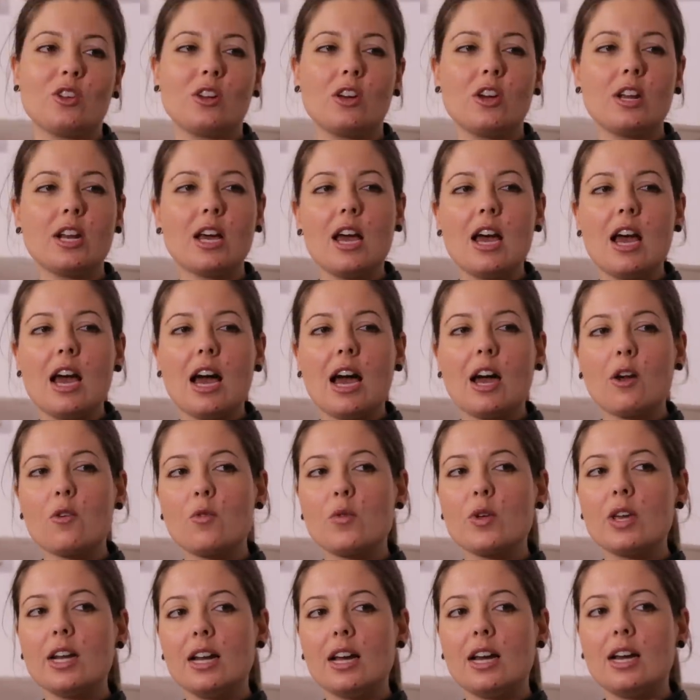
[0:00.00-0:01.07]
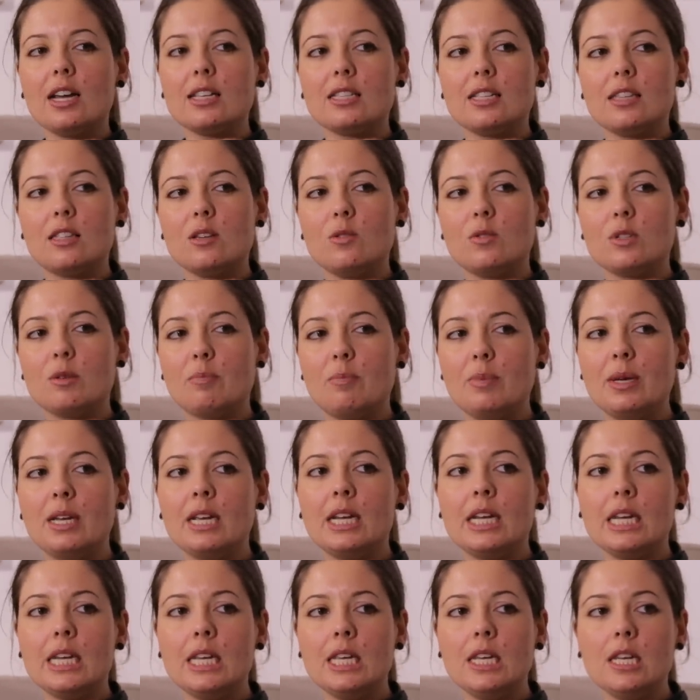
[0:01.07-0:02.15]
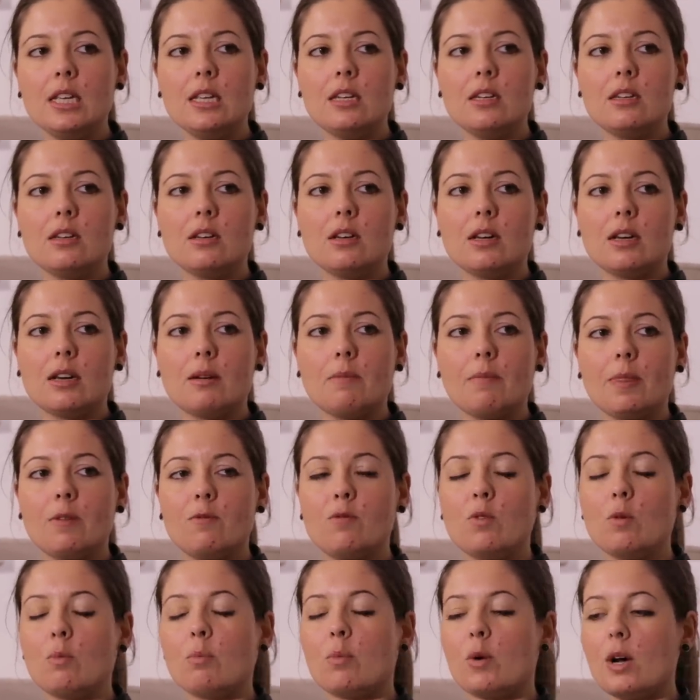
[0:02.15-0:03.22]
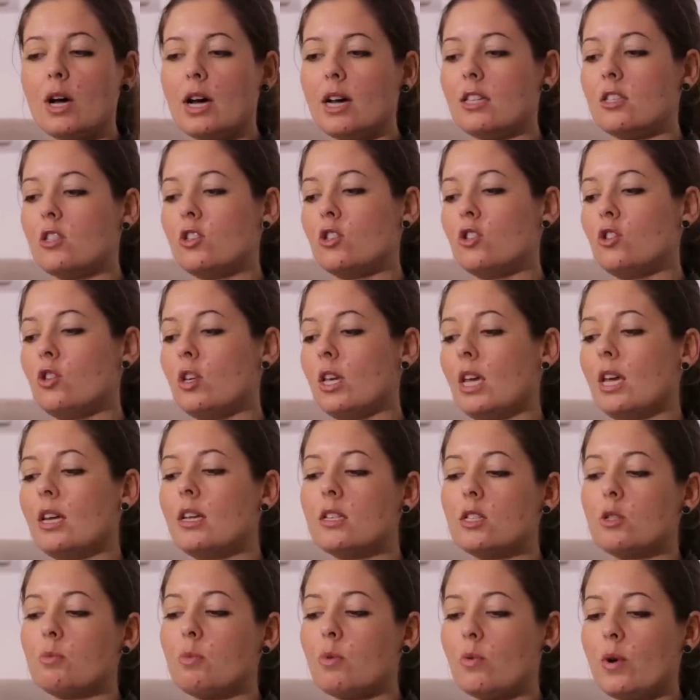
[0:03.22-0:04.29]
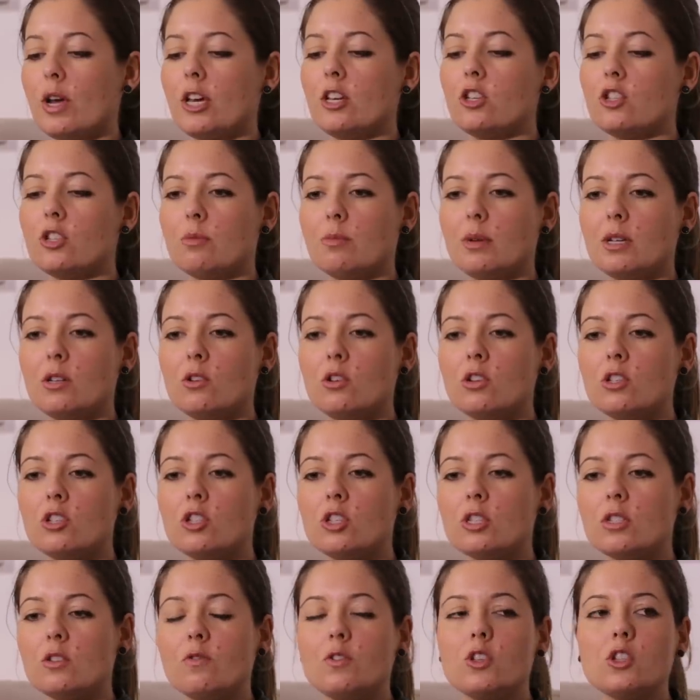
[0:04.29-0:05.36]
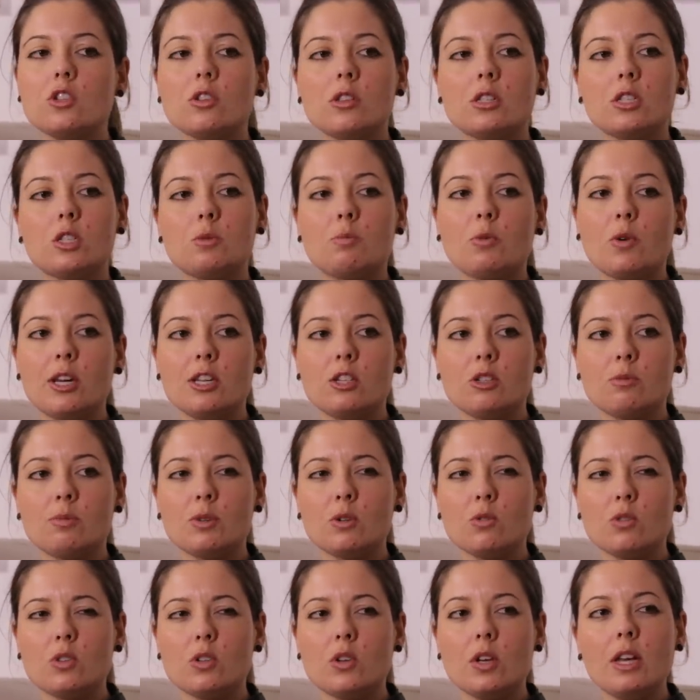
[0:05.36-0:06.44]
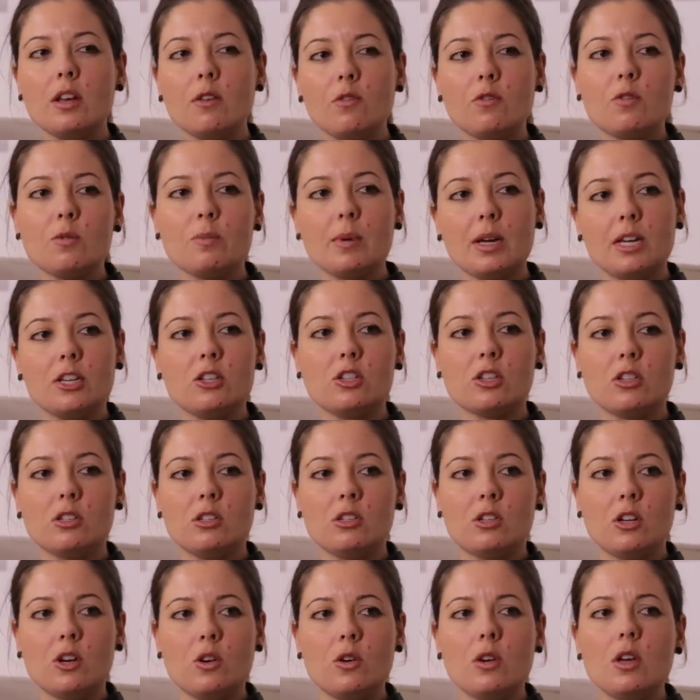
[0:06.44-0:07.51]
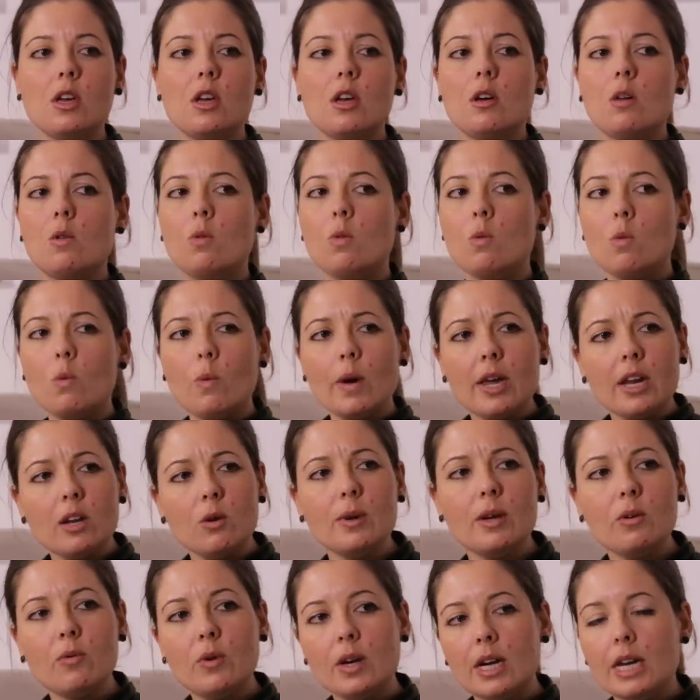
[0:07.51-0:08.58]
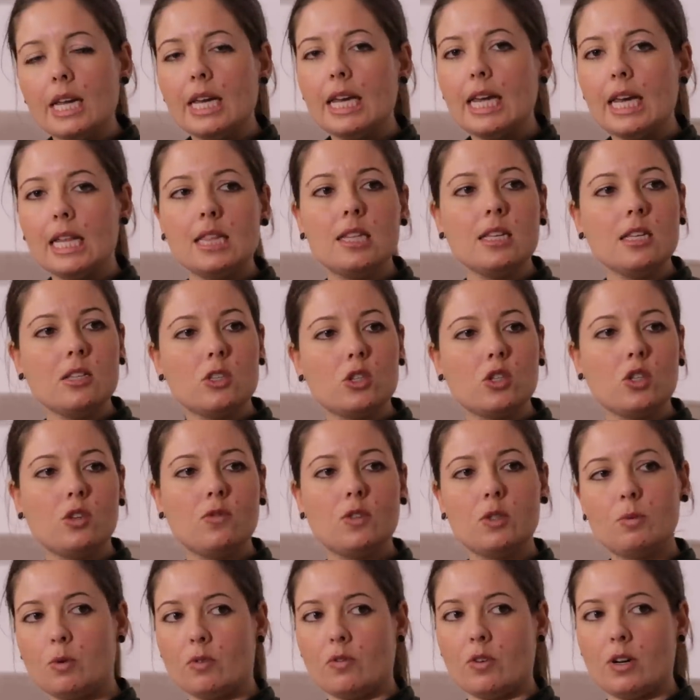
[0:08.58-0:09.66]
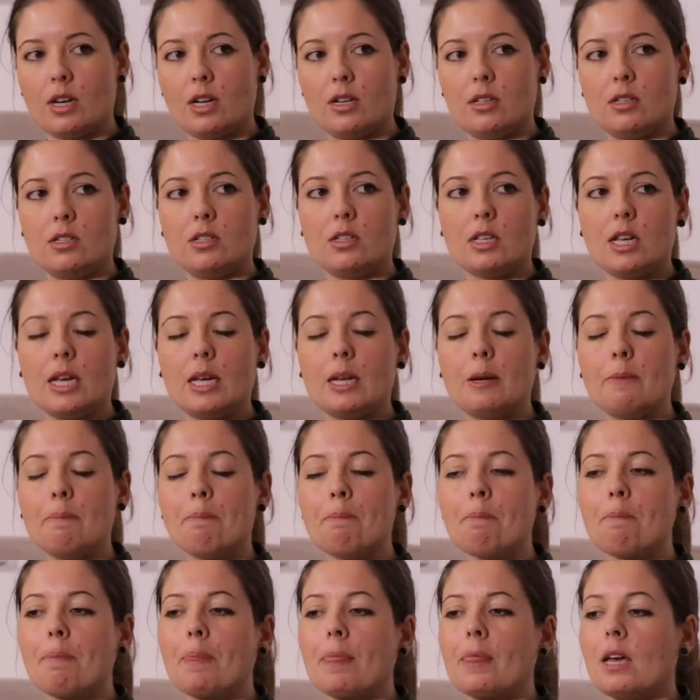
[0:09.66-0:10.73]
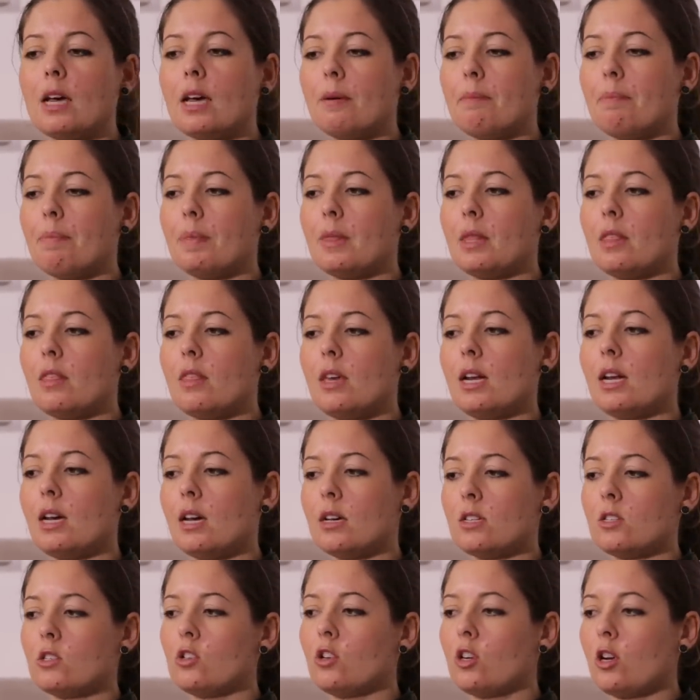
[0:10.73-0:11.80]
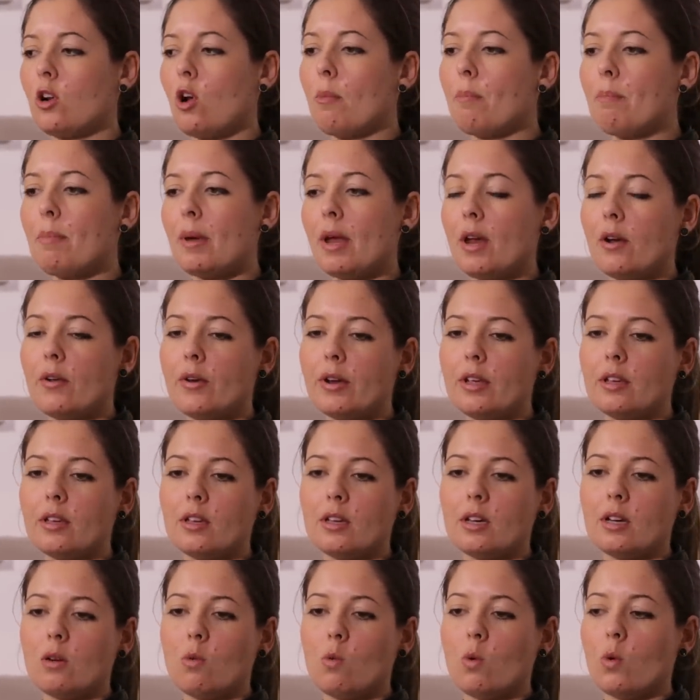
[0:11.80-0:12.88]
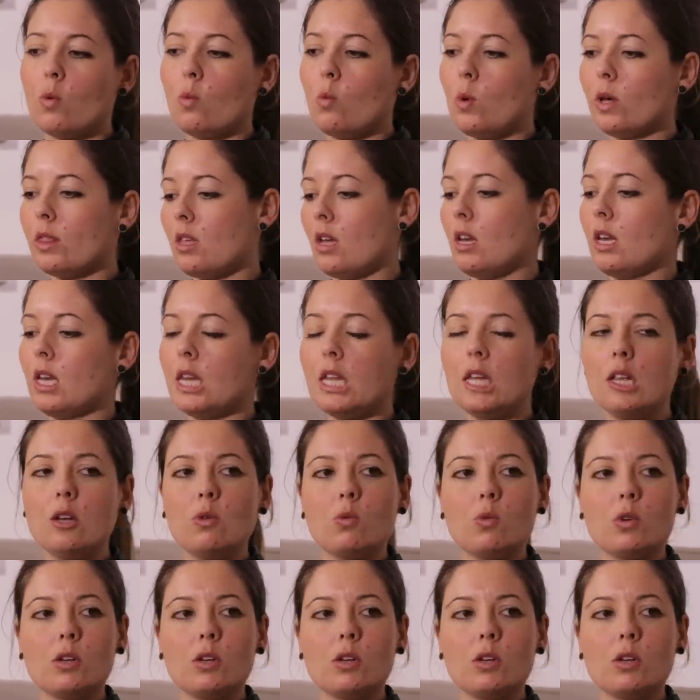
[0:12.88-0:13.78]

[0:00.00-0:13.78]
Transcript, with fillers: You know, and I realized that there was a big need um, for brides to get inspiration, but not just visual inspiration, but also information. You know, yeah. where do we really get these service providers? And um, then I started comparing what they need